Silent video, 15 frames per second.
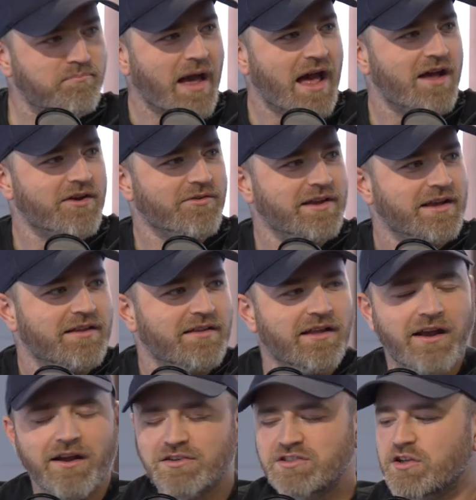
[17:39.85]
battery in
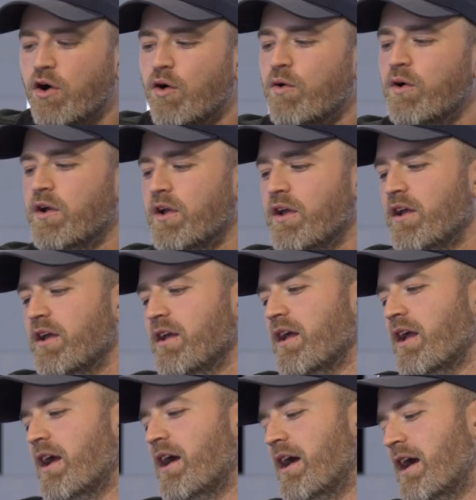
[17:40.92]
there. So yeah.
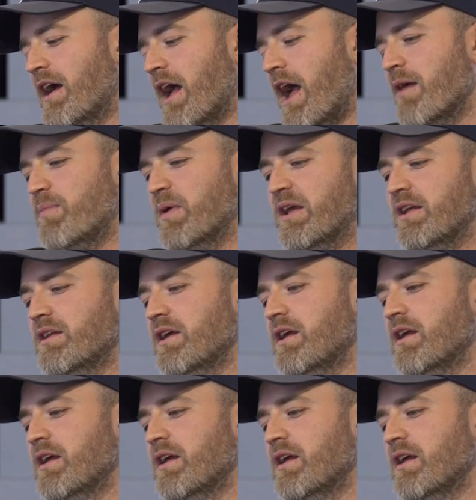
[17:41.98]
uh, I've been,